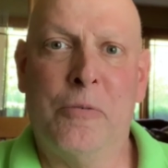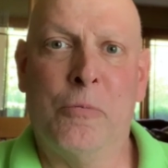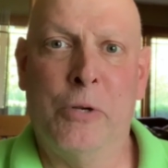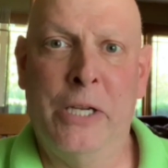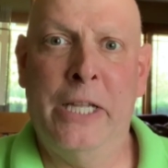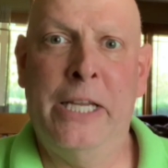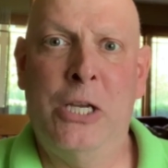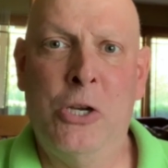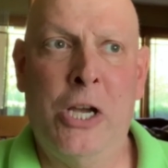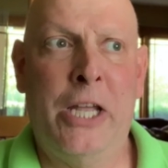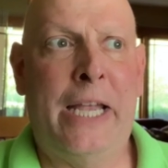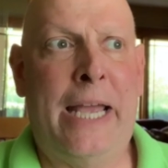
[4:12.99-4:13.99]
really
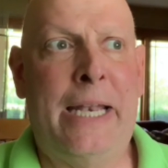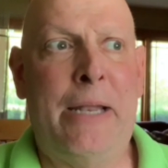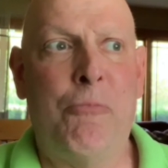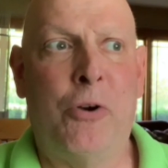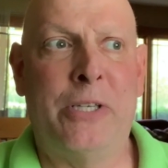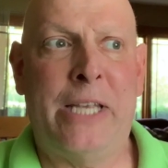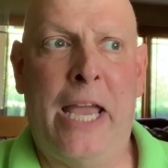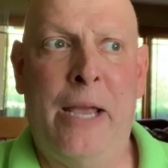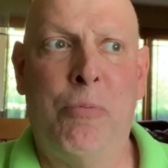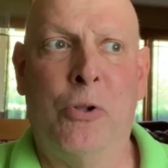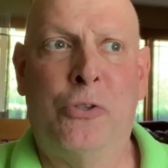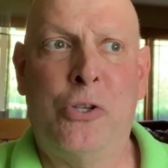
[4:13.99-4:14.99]
good and was
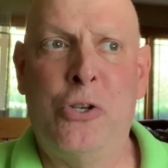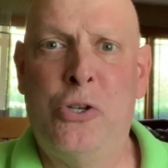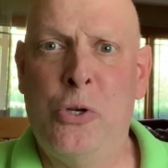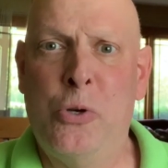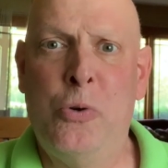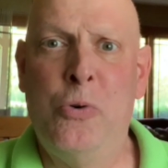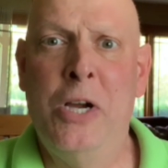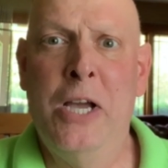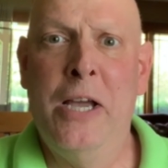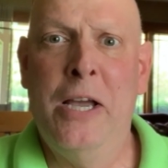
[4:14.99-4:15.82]
able to do